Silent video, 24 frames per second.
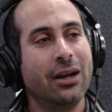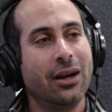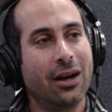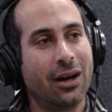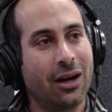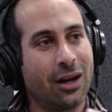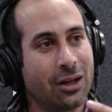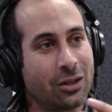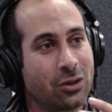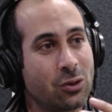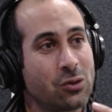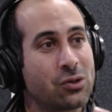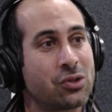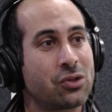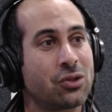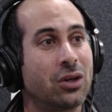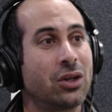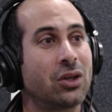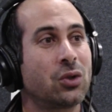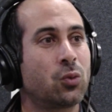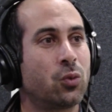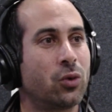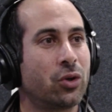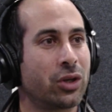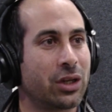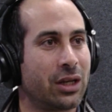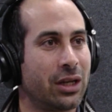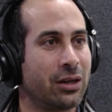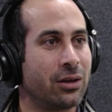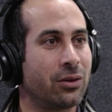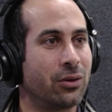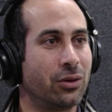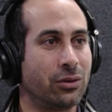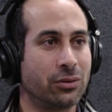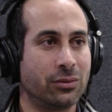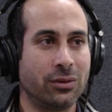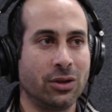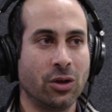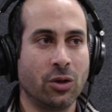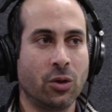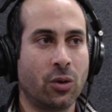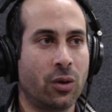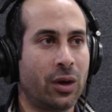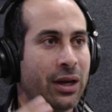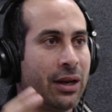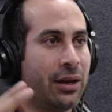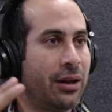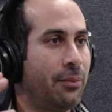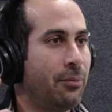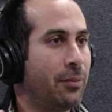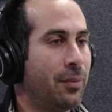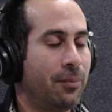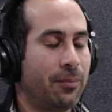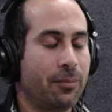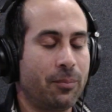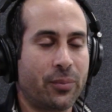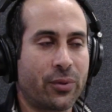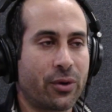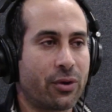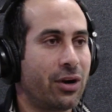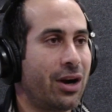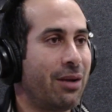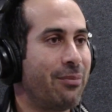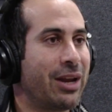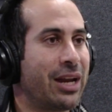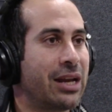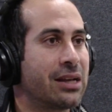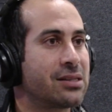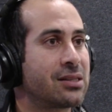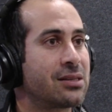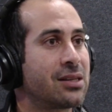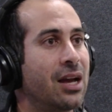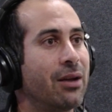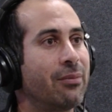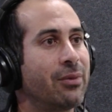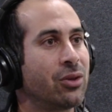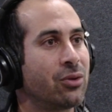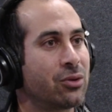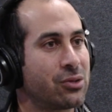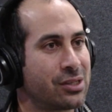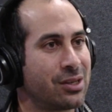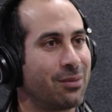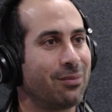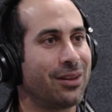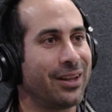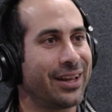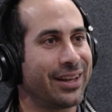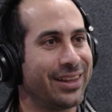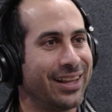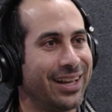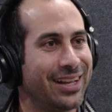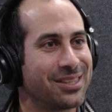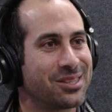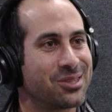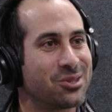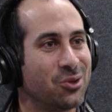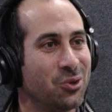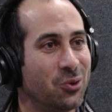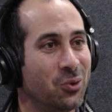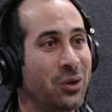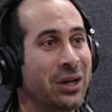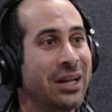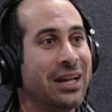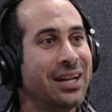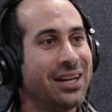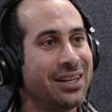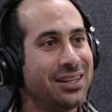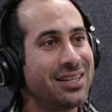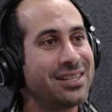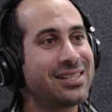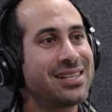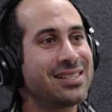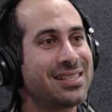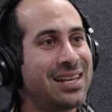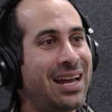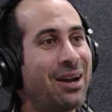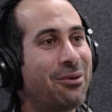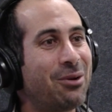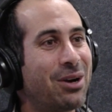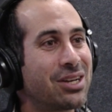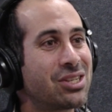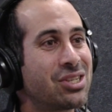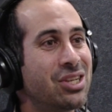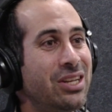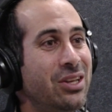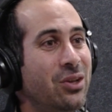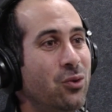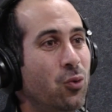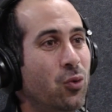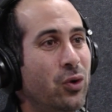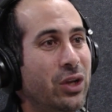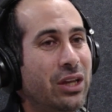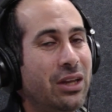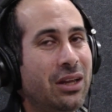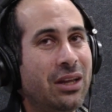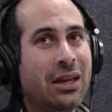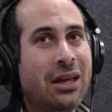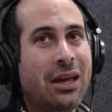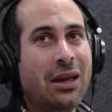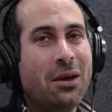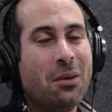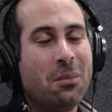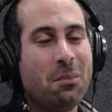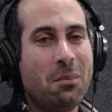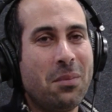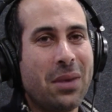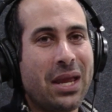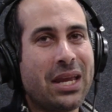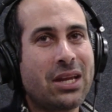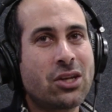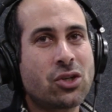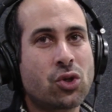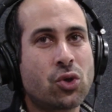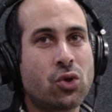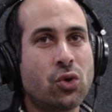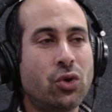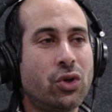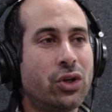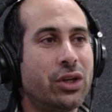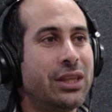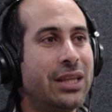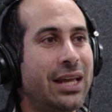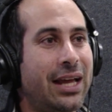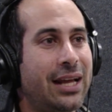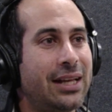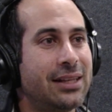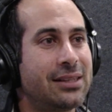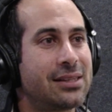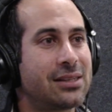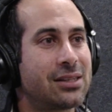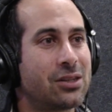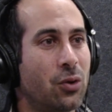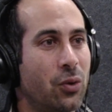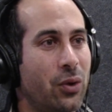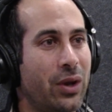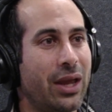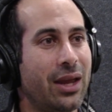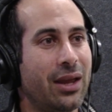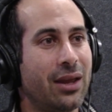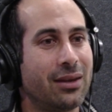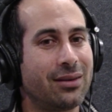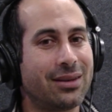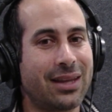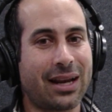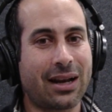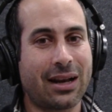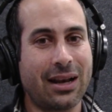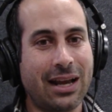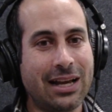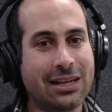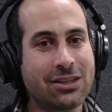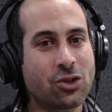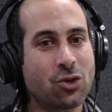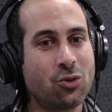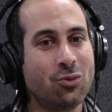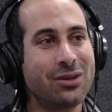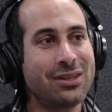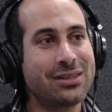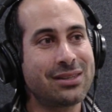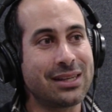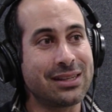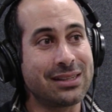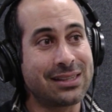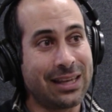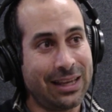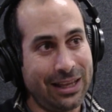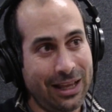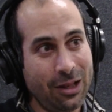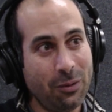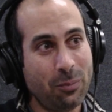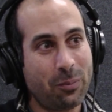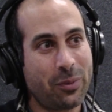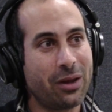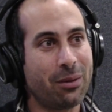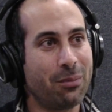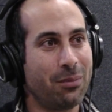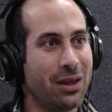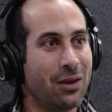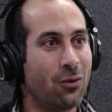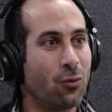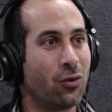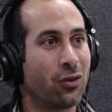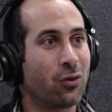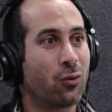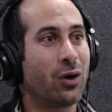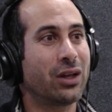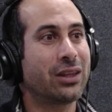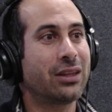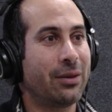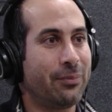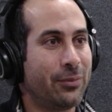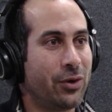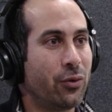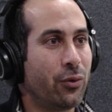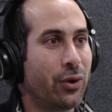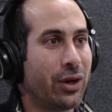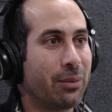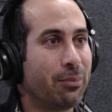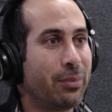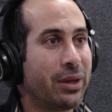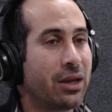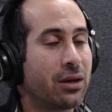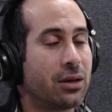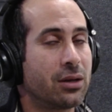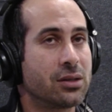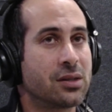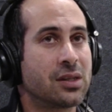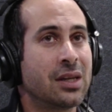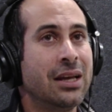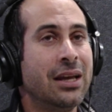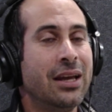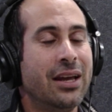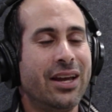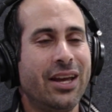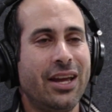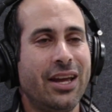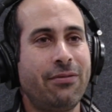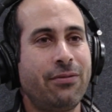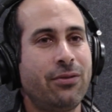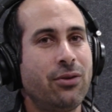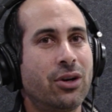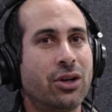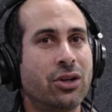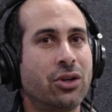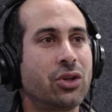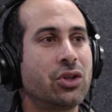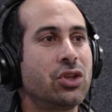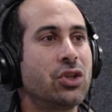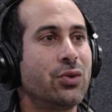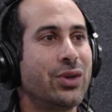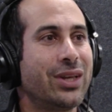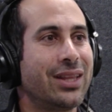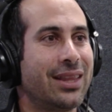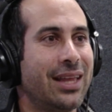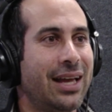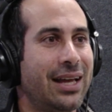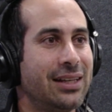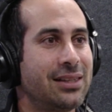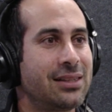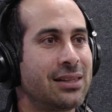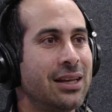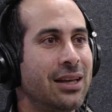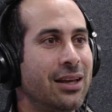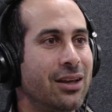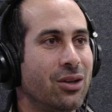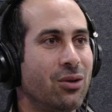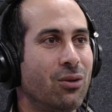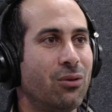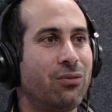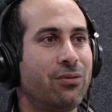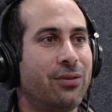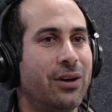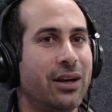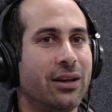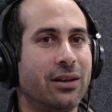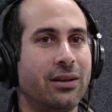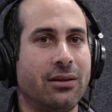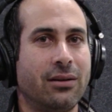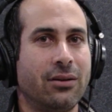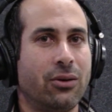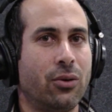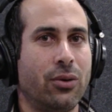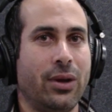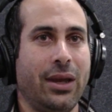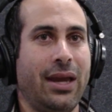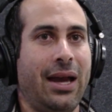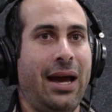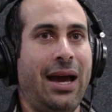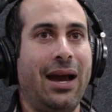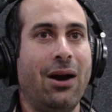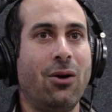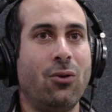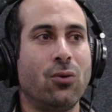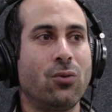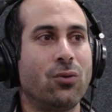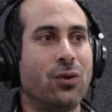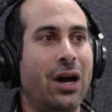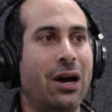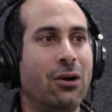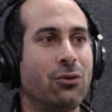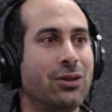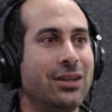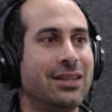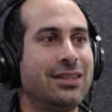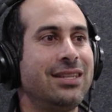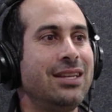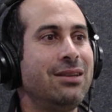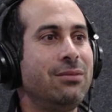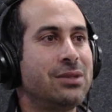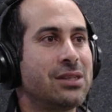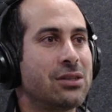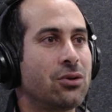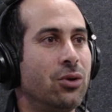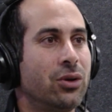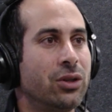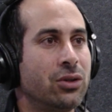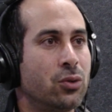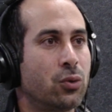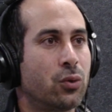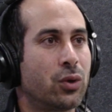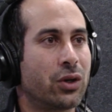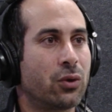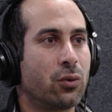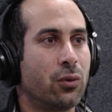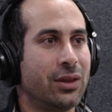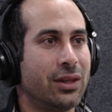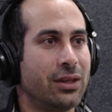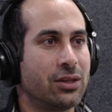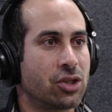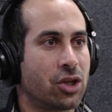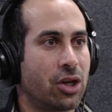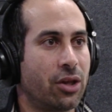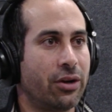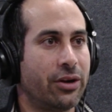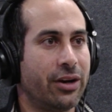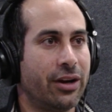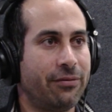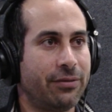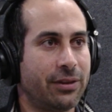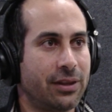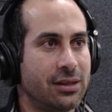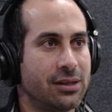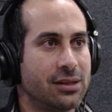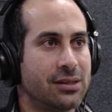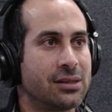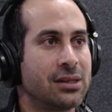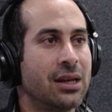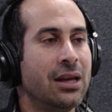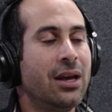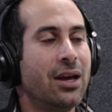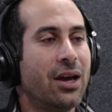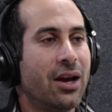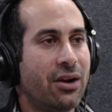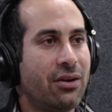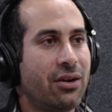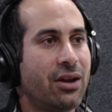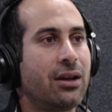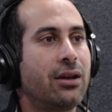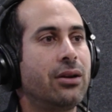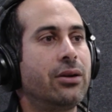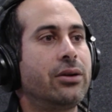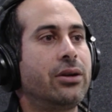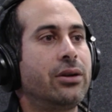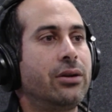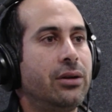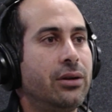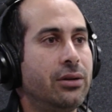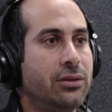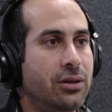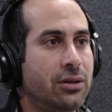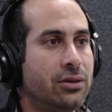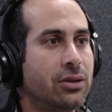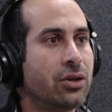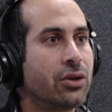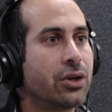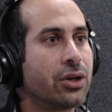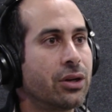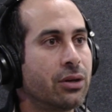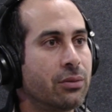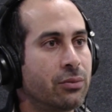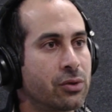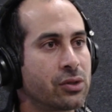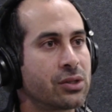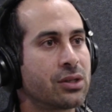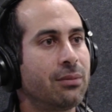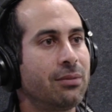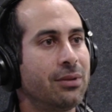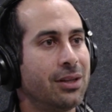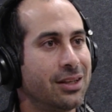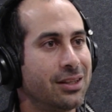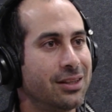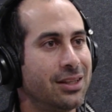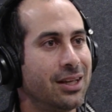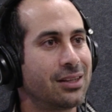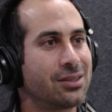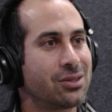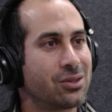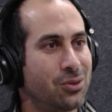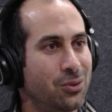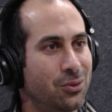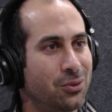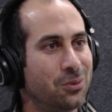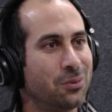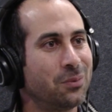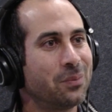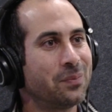to start working on, an programming assignment or something like that. So this is how actually we make sure that, okay, the classroom is helping me with what I'm doing. Because if you are not doing that, you'll find, okay, how the team is going to work with each other if it is a regular auditorium or something like that. So